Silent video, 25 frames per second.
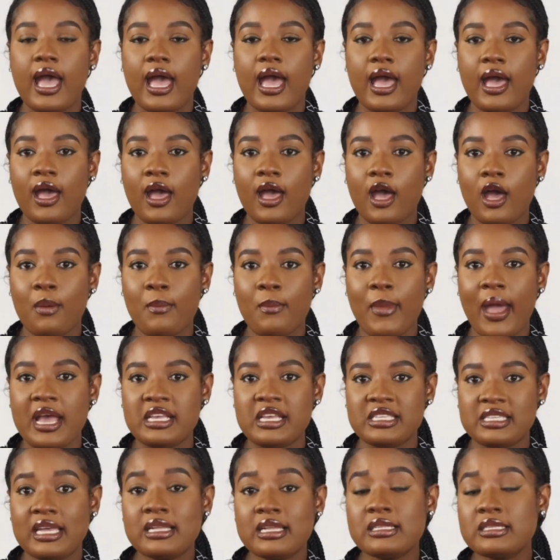I
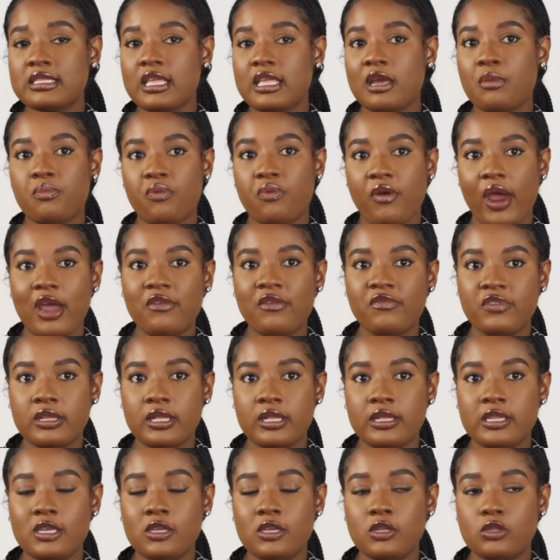sent them
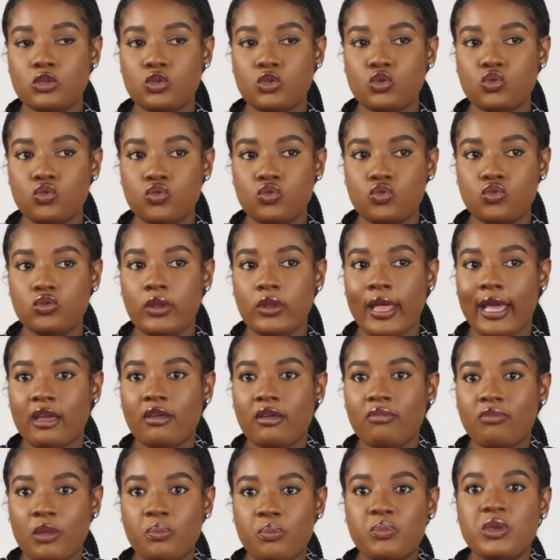privately to
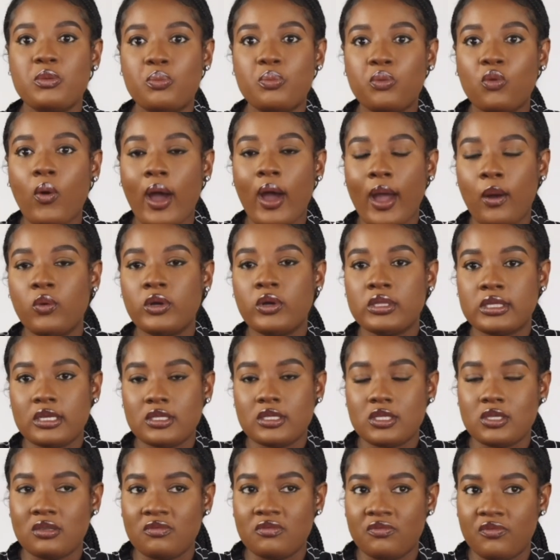like the people I
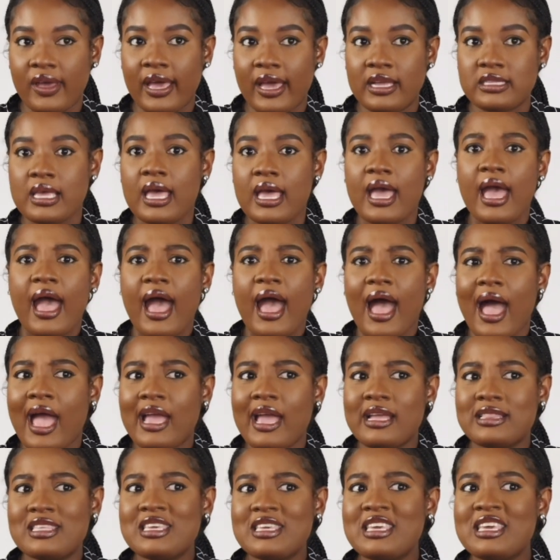wanted to invite.
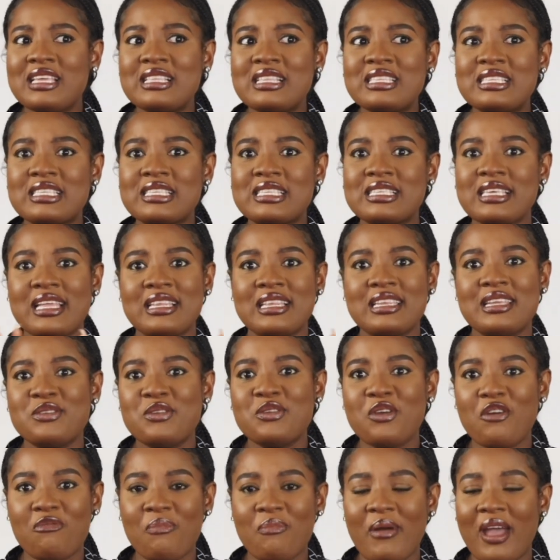I didn't send
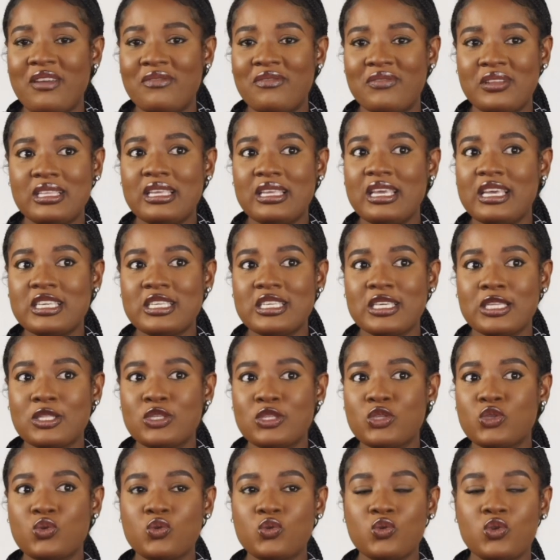any of my
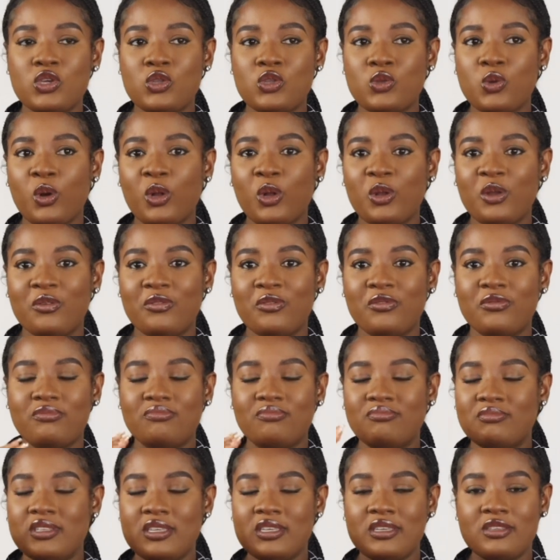invitations to, you know, all of
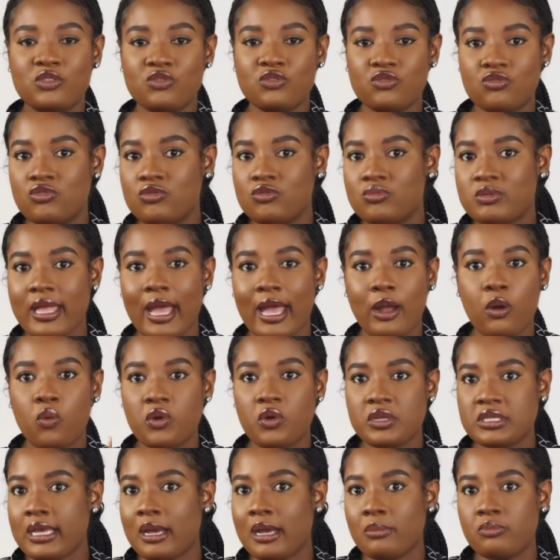these groups, like
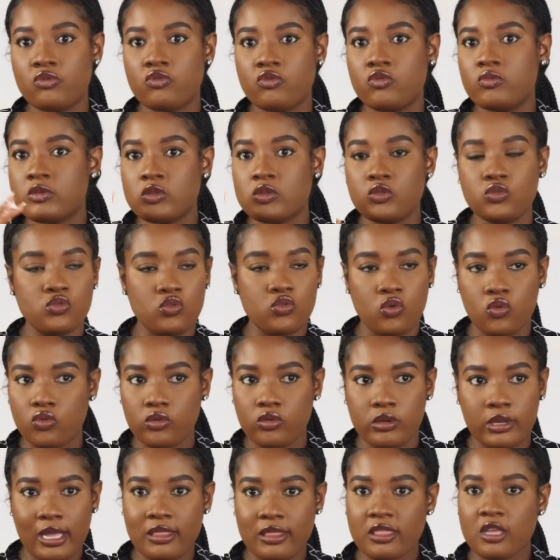WhatsApp groups, no,
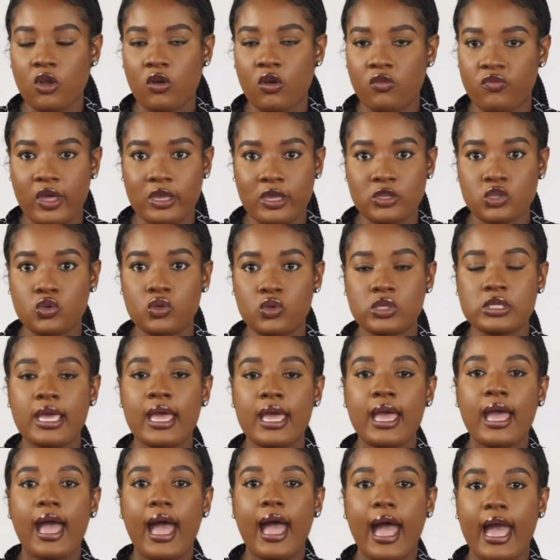nothing of that sort.
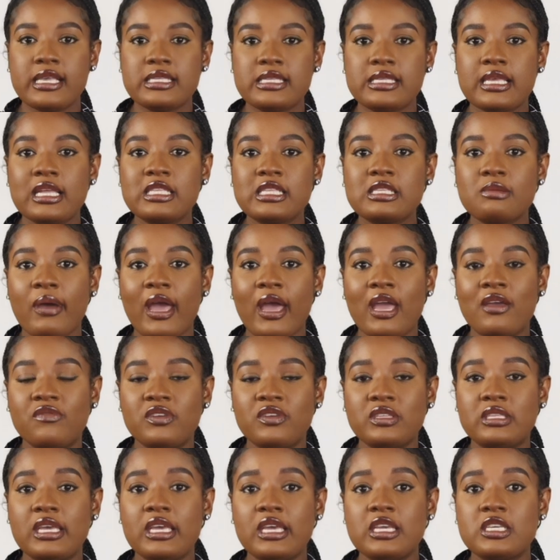I sent my
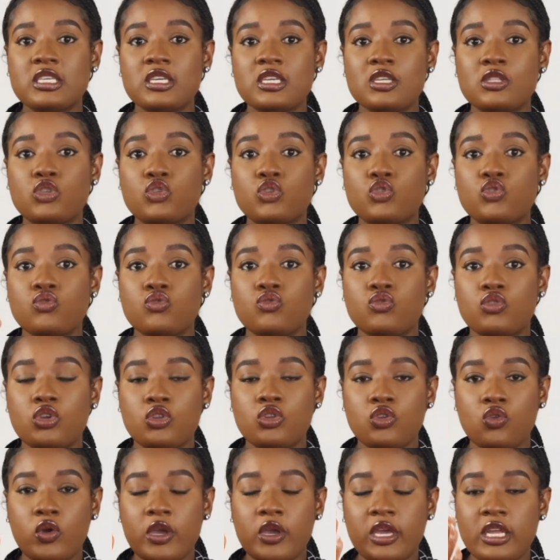invitations to, you
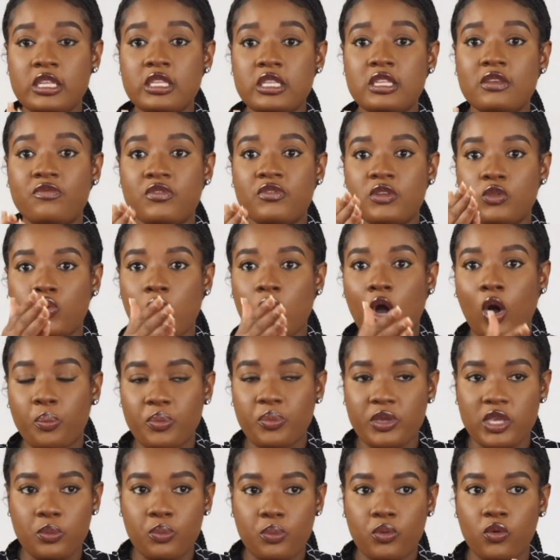know, individual
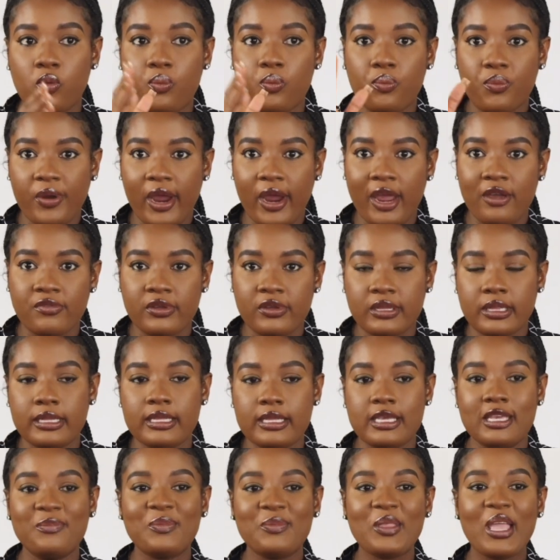people
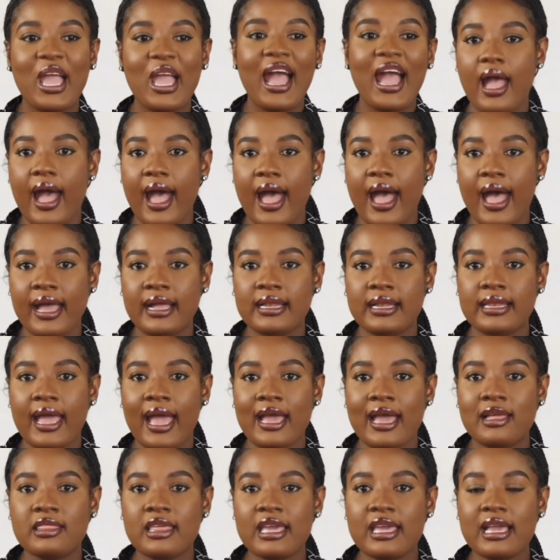privately. And
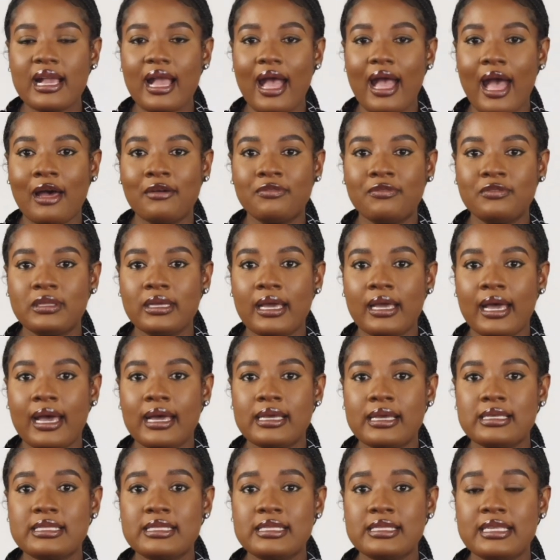I think
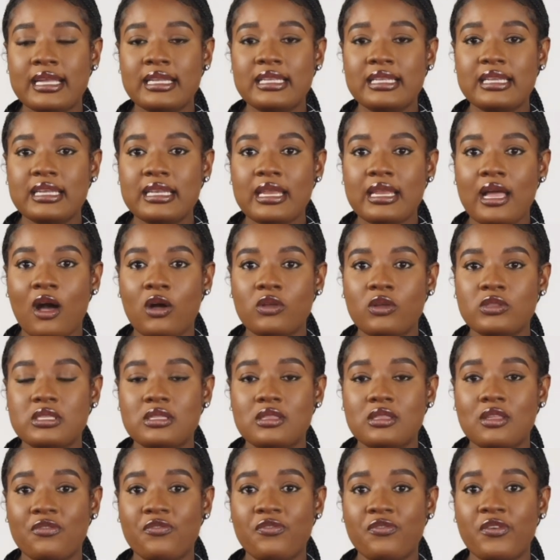after sending
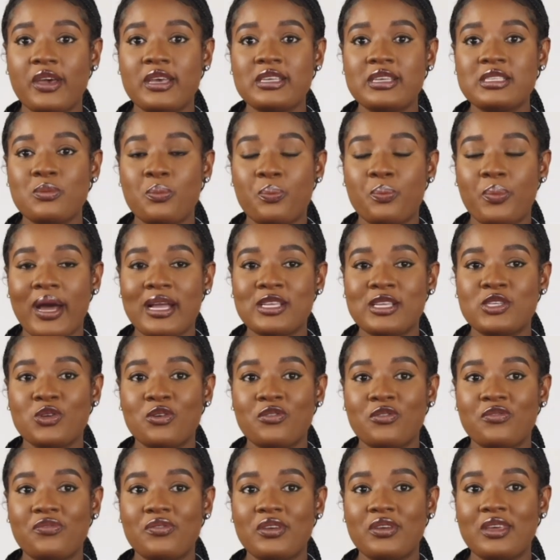out the first batch
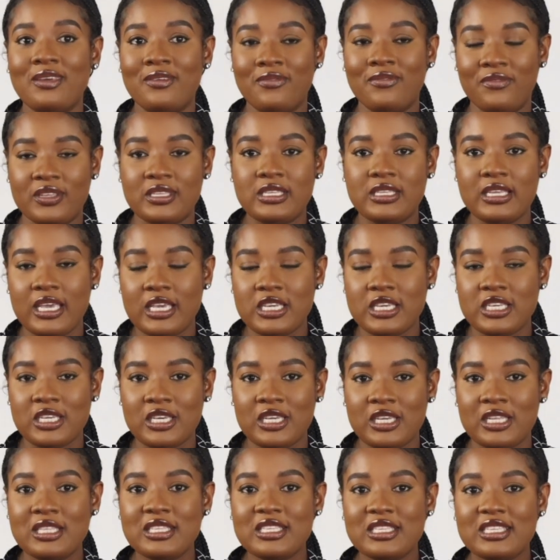of
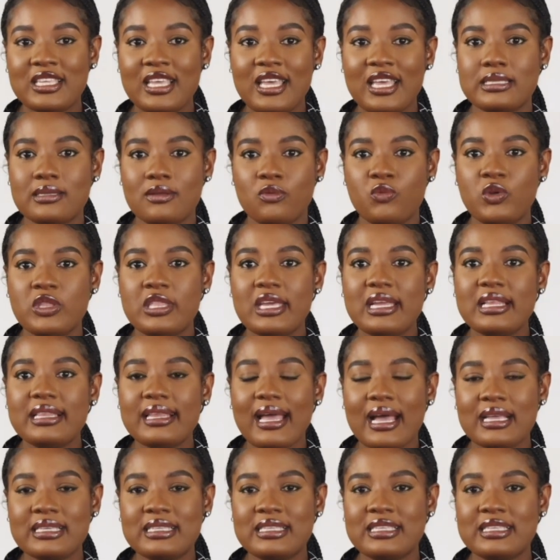invitations, within that